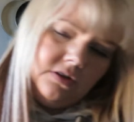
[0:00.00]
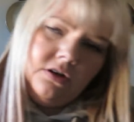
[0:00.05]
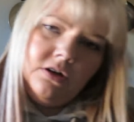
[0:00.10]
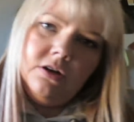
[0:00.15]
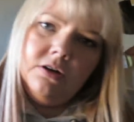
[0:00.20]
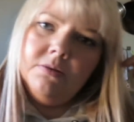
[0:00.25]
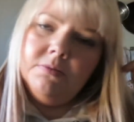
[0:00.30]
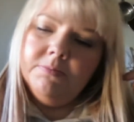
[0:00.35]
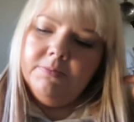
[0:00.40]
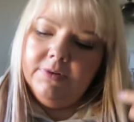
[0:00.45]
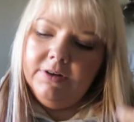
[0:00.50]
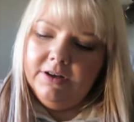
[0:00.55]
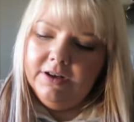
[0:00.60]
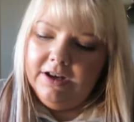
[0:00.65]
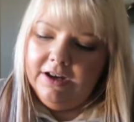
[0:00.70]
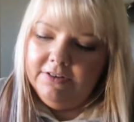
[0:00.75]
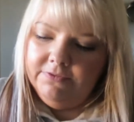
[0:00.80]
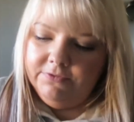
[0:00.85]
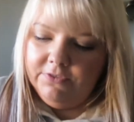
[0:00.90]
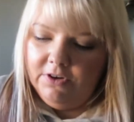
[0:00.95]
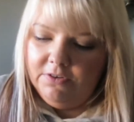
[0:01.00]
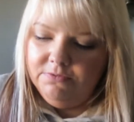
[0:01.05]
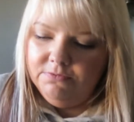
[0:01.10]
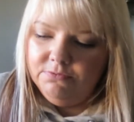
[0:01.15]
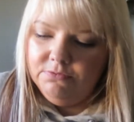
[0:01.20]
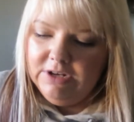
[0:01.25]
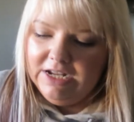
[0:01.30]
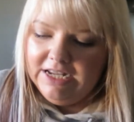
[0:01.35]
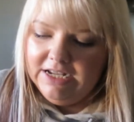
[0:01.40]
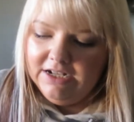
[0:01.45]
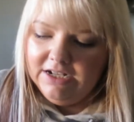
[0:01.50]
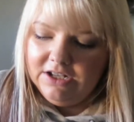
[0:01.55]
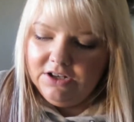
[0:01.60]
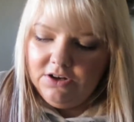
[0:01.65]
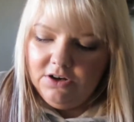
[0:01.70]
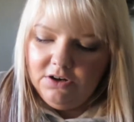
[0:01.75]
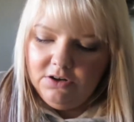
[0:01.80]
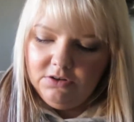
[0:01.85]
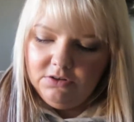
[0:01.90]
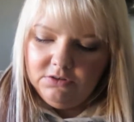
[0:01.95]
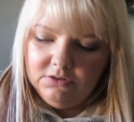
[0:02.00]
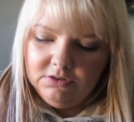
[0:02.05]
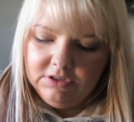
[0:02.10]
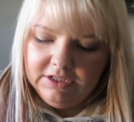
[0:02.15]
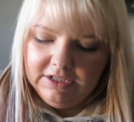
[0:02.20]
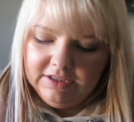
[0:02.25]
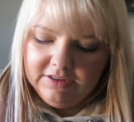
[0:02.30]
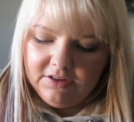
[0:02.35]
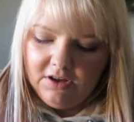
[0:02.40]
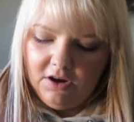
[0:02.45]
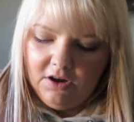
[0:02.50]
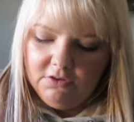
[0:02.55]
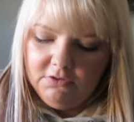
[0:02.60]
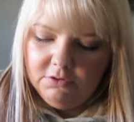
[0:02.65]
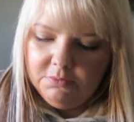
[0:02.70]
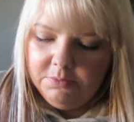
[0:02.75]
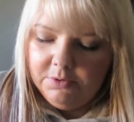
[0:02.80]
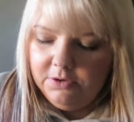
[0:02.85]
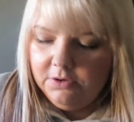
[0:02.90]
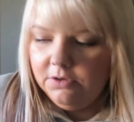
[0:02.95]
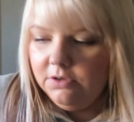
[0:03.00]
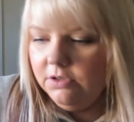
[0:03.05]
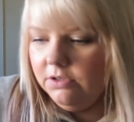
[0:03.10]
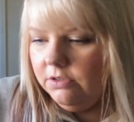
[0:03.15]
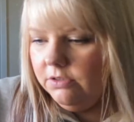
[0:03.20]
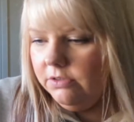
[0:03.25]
Oh, I've gone really cold, it's horrible.